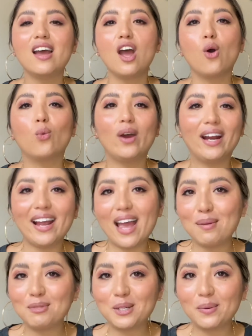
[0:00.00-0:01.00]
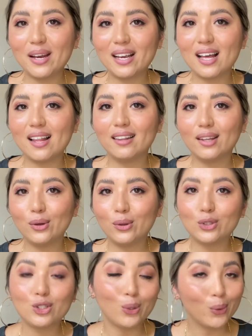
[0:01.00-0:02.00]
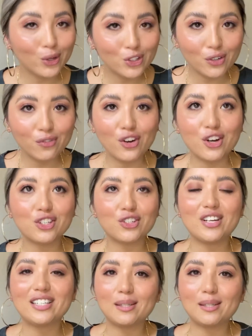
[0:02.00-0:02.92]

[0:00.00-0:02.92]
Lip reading: when I am doing little tours of nurseries,